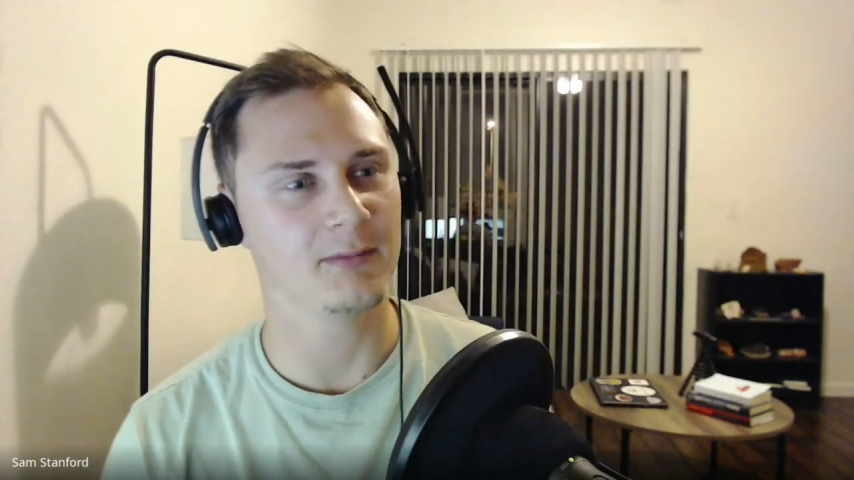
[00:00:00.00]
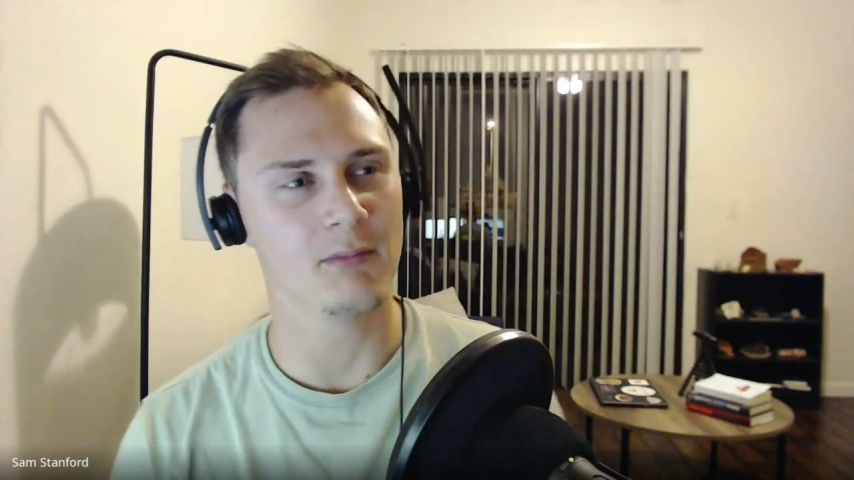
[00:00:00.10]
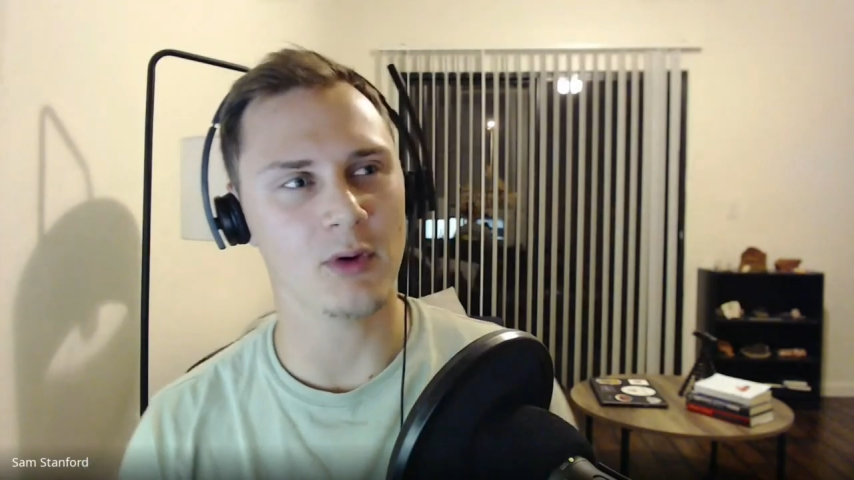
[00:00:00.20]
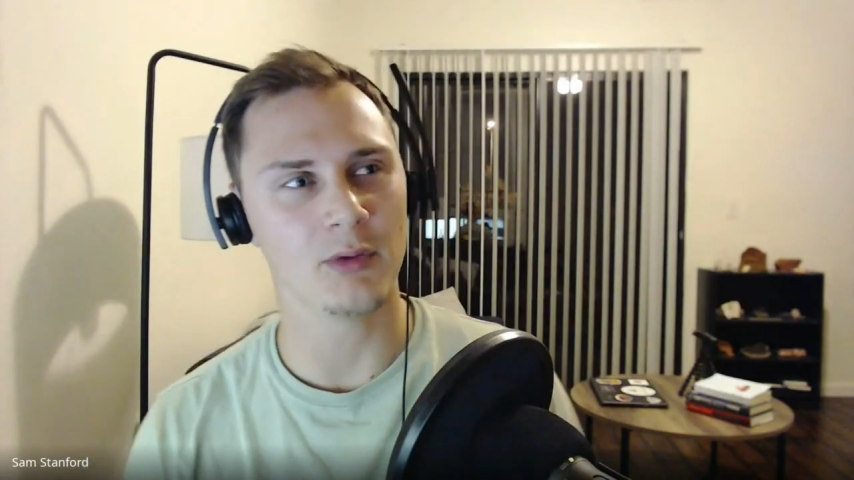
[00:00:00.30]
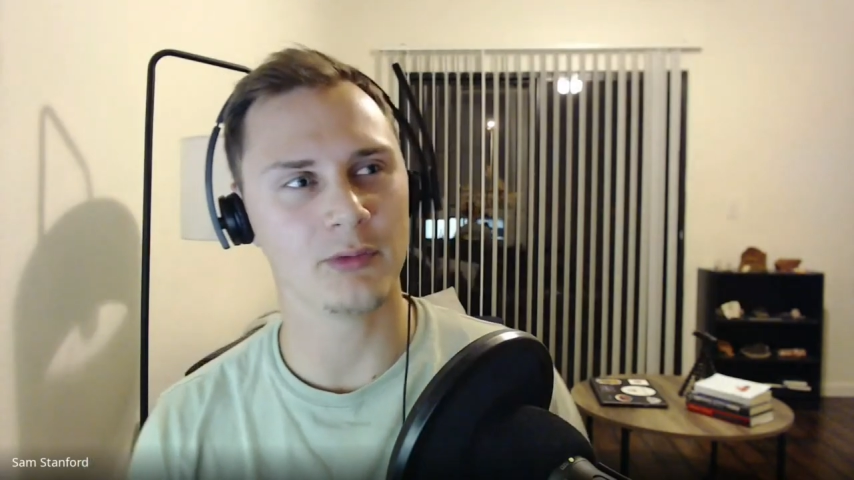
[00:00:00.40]

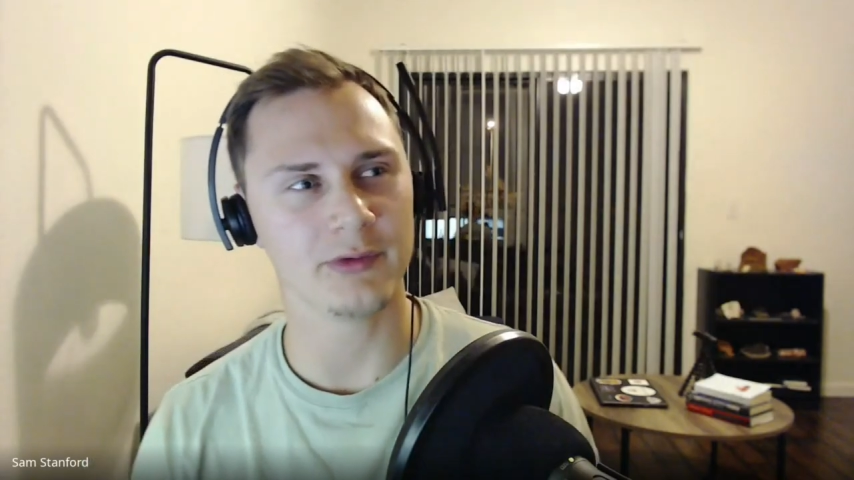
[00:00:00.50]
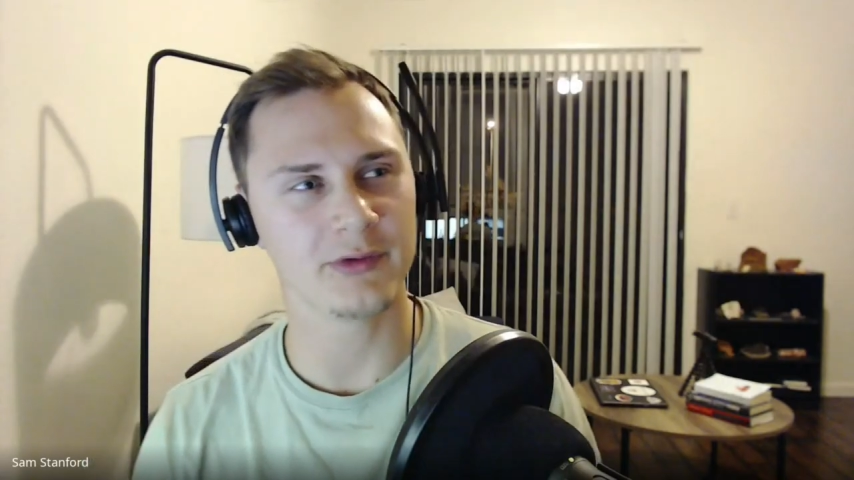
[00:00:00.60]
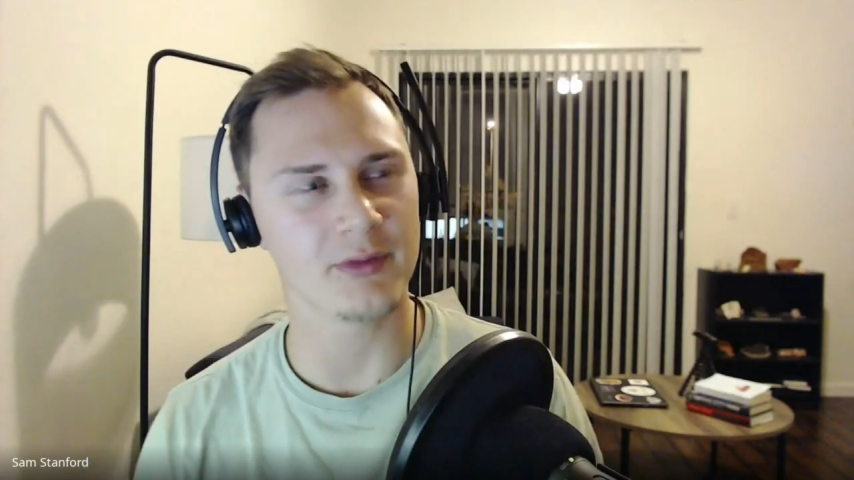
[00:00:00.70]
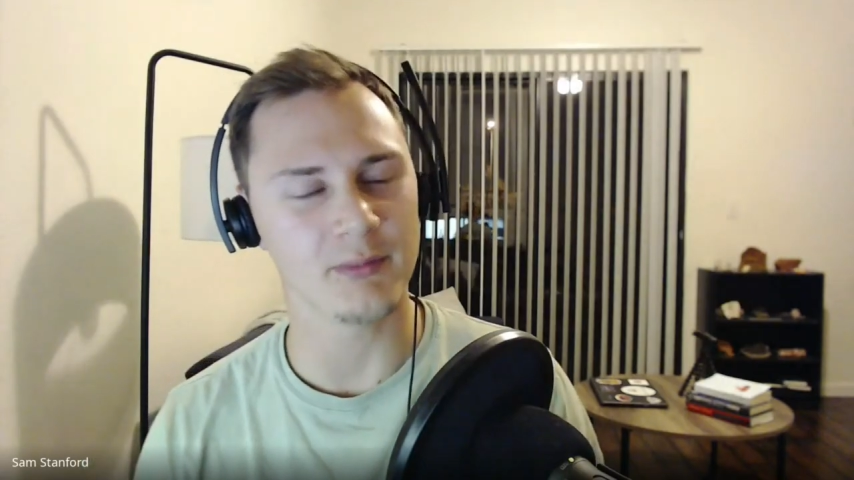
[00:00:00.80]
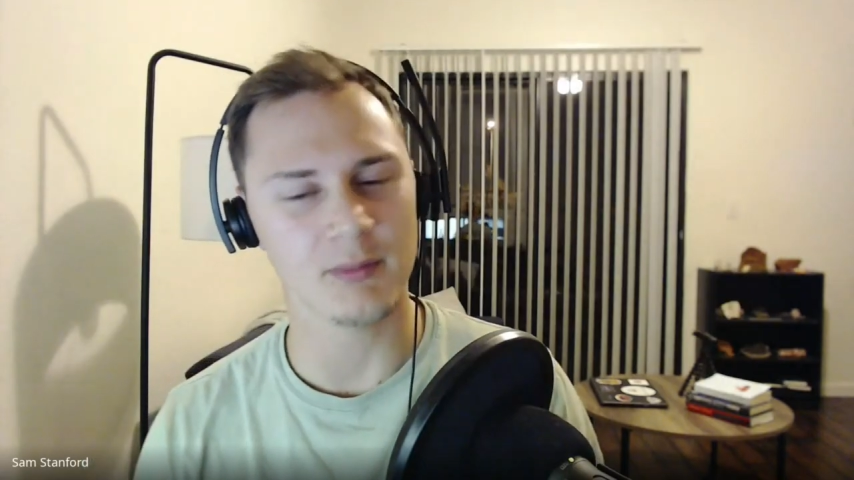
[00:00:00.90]
Mo is it the
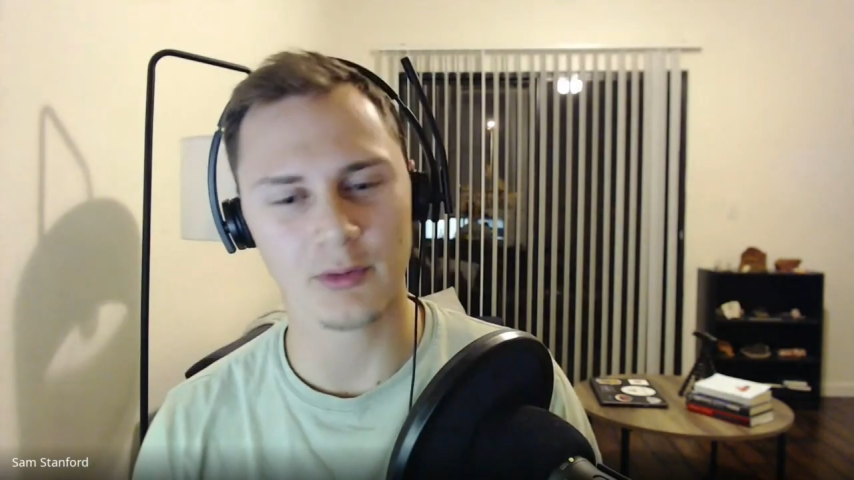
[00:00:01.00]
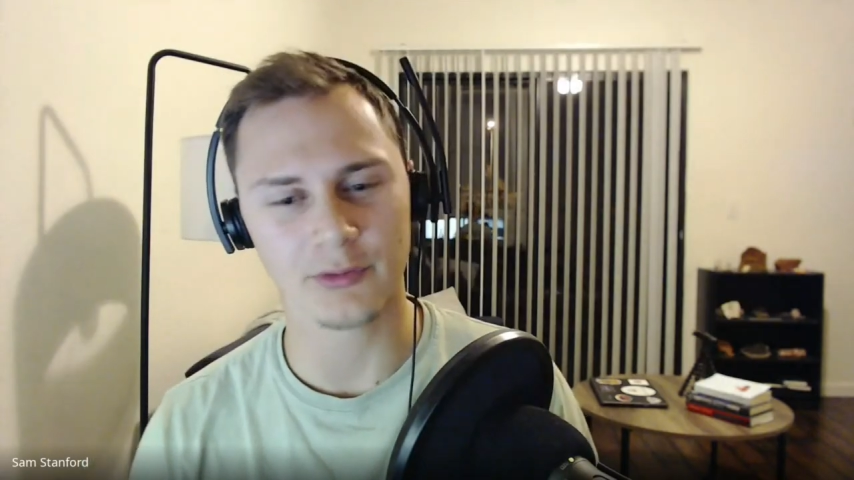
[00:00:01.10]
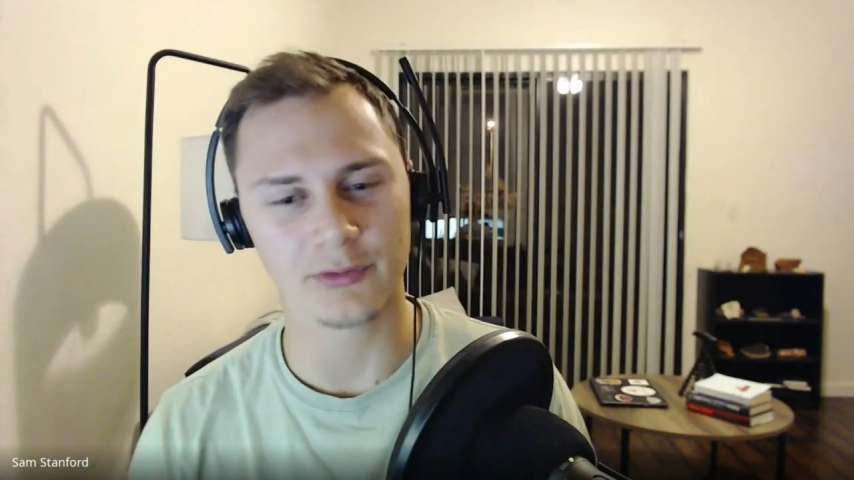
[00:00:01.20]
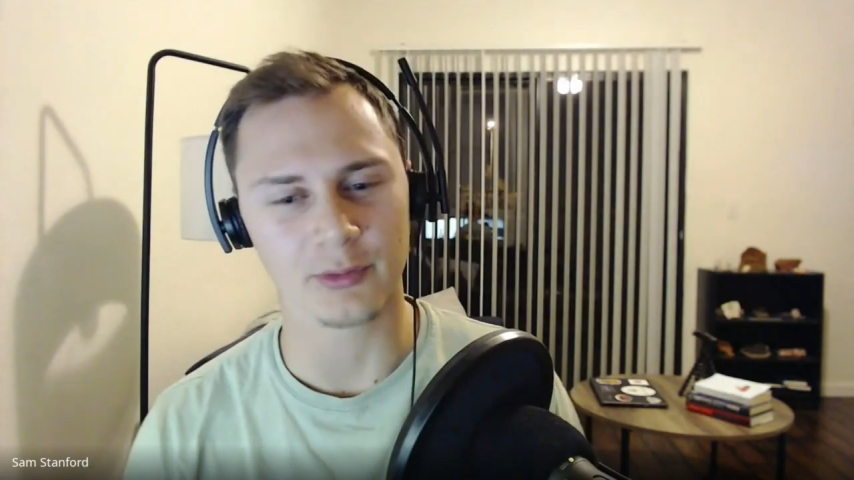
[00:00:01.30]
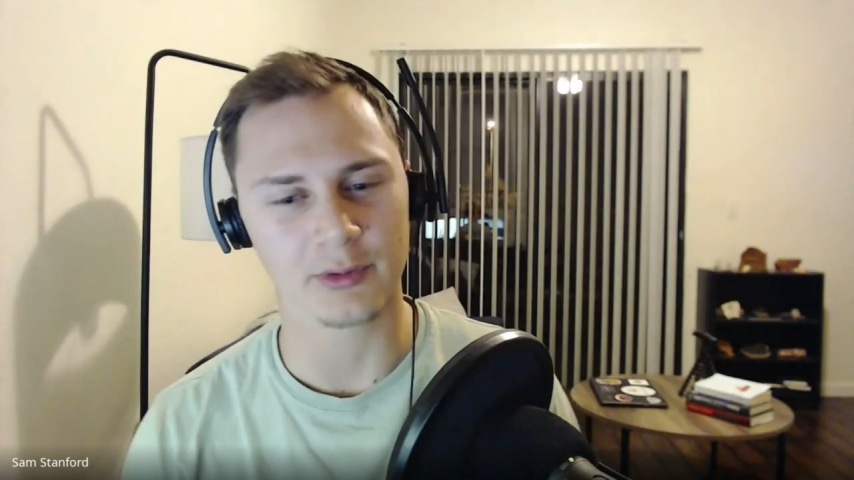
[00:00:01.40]

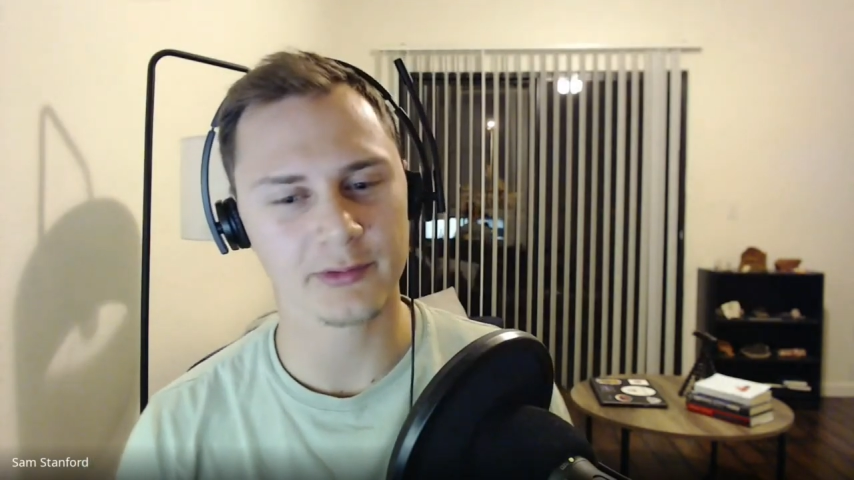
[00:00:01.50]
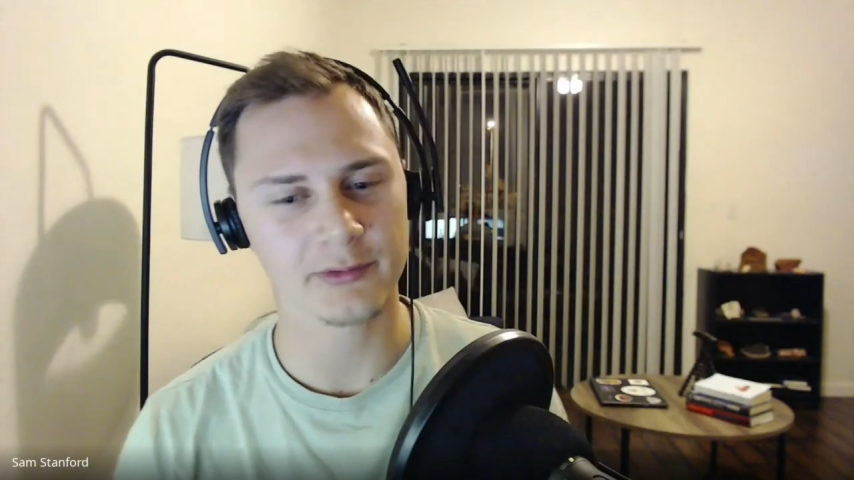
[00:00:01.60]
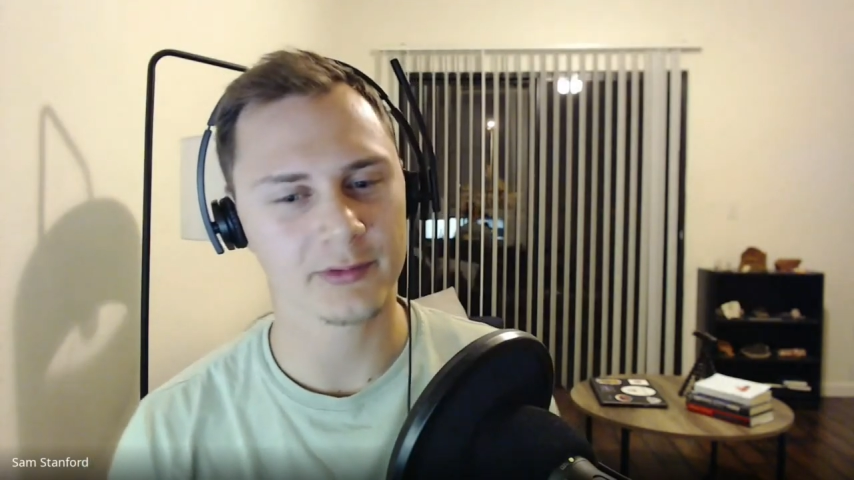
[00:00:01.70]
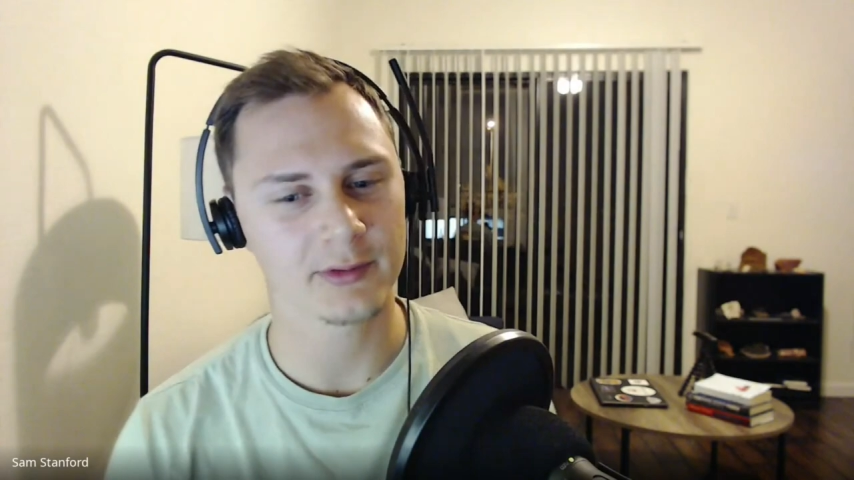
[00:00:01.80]
Mosasaurus?